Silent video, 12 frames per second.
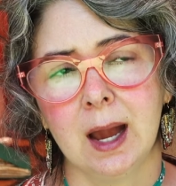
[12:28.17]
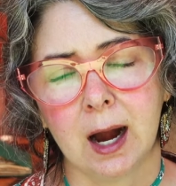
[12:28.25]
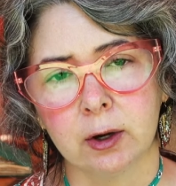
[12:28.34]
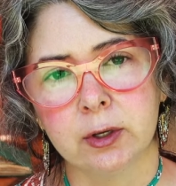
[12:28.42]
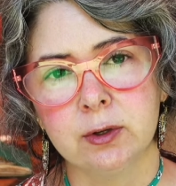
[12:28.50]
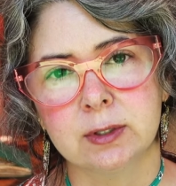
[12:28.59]

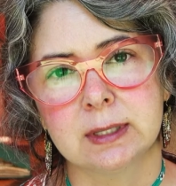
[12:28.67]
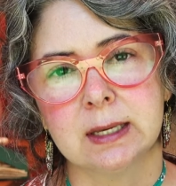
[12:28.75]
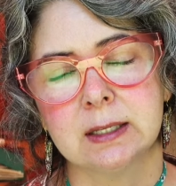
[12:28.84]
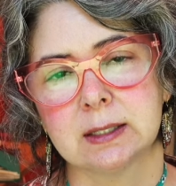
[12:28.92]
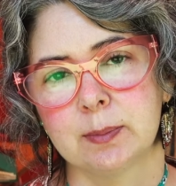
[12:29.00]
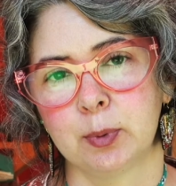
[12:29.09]
I'll use
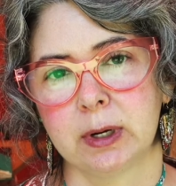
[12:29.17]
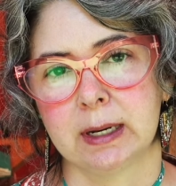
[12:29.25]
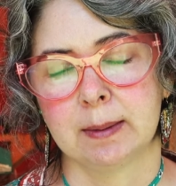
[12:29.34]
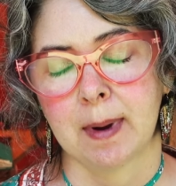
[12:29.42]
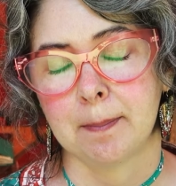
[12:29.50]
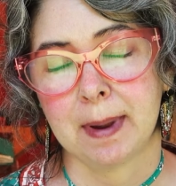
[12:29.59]
this to put it
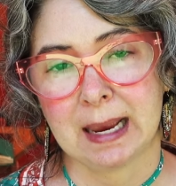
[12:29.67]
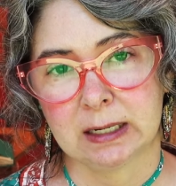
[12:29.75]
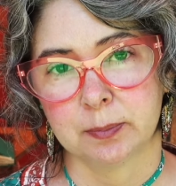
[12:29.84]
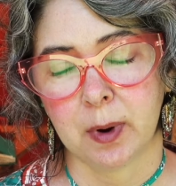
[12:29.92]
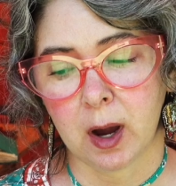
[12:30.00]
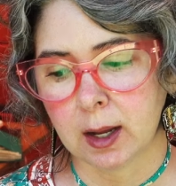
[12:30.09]
in my
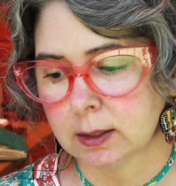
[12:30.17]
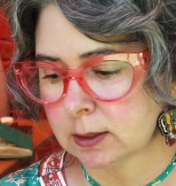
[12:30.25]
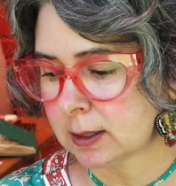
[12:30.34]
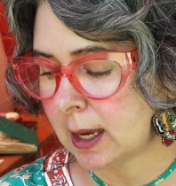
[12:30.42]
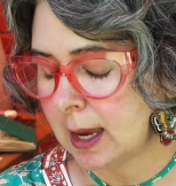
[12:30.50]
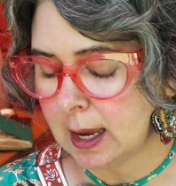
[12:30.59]
paint
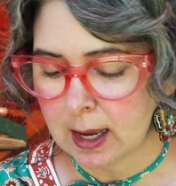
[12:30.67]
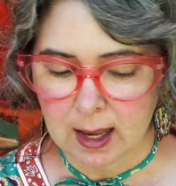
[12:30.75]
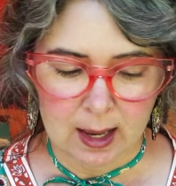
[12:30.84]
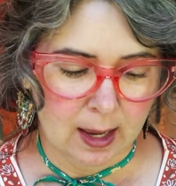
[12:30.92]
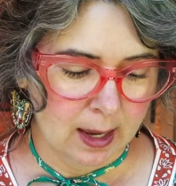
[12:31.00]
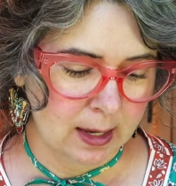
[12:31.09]
pots
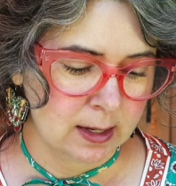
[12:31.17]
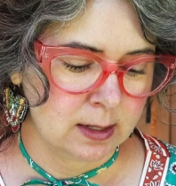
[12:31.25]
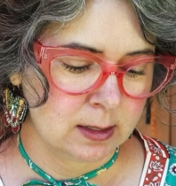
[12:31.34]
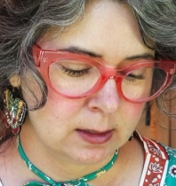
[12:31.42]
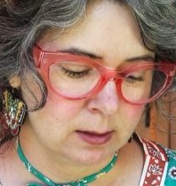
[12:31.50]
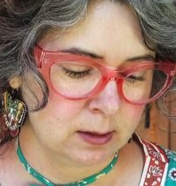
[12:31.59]

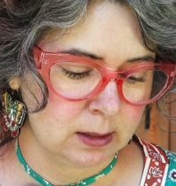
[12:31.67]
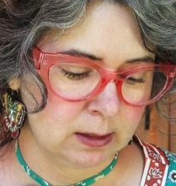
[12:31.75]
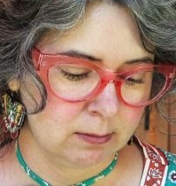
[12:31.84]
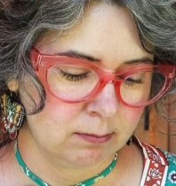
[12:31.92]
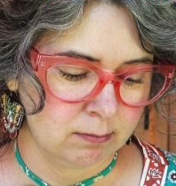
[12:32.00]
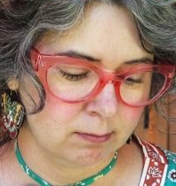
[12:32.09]
and
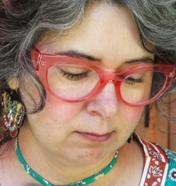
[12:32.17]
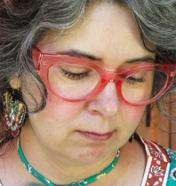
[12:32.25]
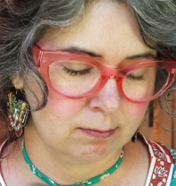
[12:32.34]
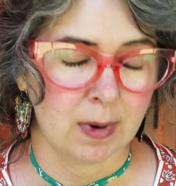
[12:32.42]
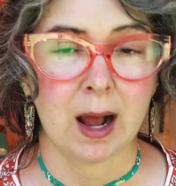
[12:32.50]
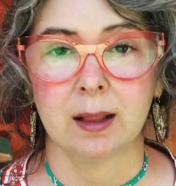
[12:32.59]

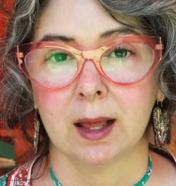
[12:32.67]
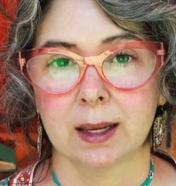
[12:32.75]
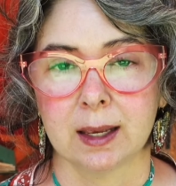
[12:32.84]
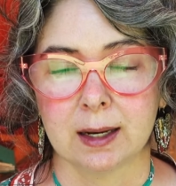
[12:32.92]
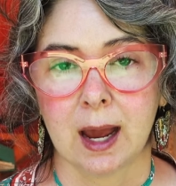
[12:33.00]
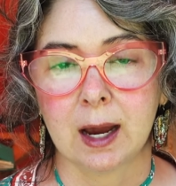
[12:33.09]
I
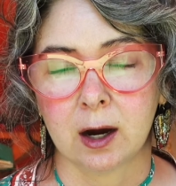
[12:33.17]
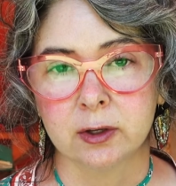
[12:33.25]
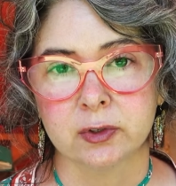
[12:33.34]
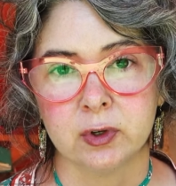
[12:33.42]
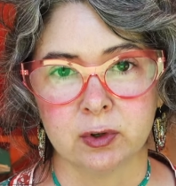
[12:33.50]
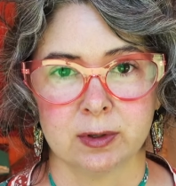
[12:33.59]
like it. I
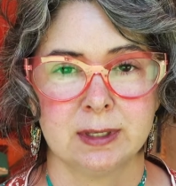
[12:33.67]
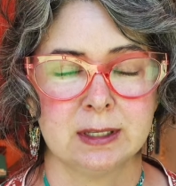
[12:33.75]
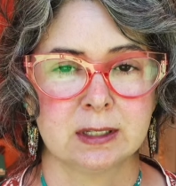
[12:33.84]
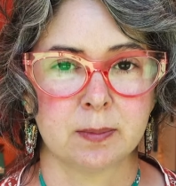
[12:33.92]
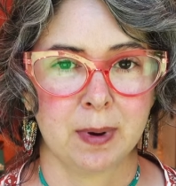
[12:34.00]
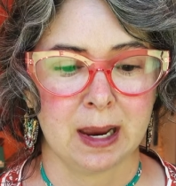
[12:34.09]
also use
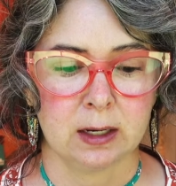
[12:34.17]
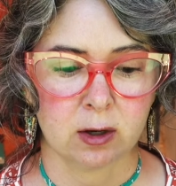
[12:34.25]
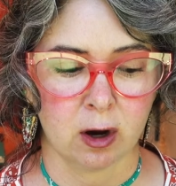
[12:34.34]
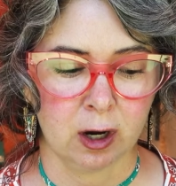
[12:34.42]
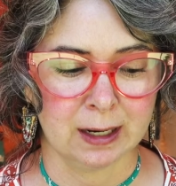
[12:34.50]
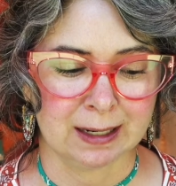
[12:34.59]
this to paint
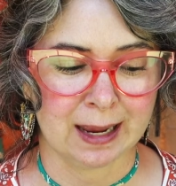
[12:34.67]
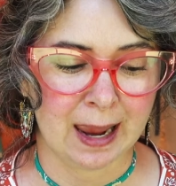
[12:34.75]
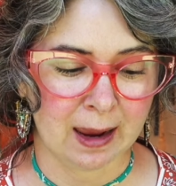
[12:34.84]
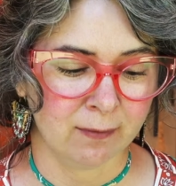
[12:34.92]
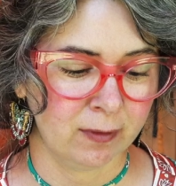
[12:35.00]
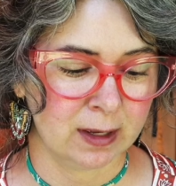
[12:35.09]
on
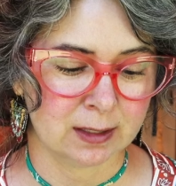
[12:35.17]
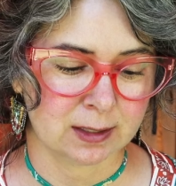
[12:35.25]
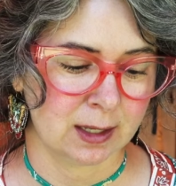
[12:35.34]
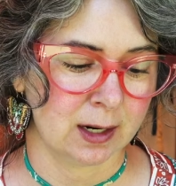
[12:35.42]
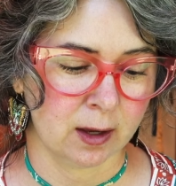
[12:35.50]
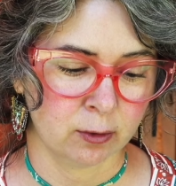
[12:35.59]
canvas
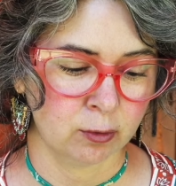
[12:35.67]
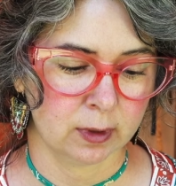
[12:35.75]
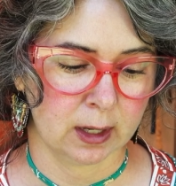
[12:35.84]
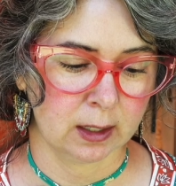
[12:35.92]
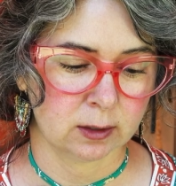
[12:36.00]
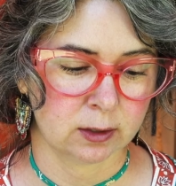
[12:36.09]
and other
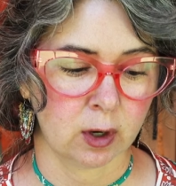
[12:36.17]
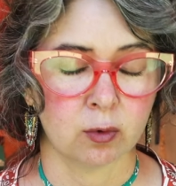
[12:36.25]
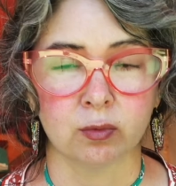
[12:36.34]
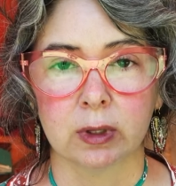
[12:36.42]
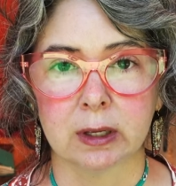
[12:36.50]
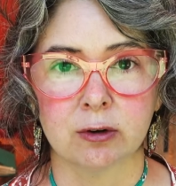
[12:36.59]
things. So
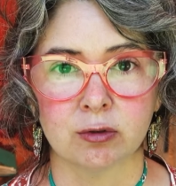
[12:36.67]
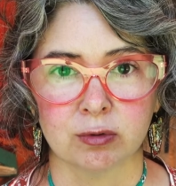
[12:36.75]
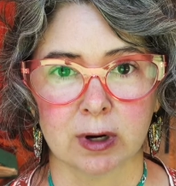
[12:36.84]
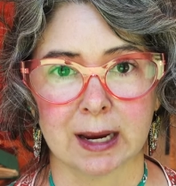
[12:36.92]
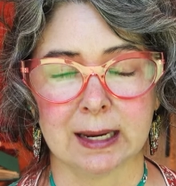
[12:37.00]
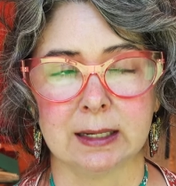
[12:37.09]
really
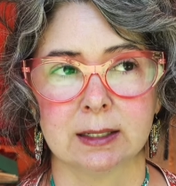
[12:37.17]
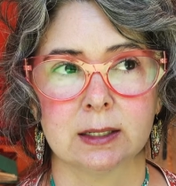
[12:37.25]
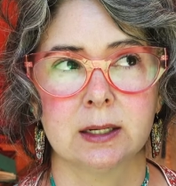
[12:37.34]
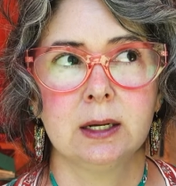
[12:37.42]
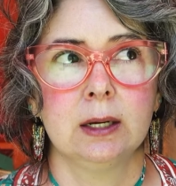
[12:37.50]
great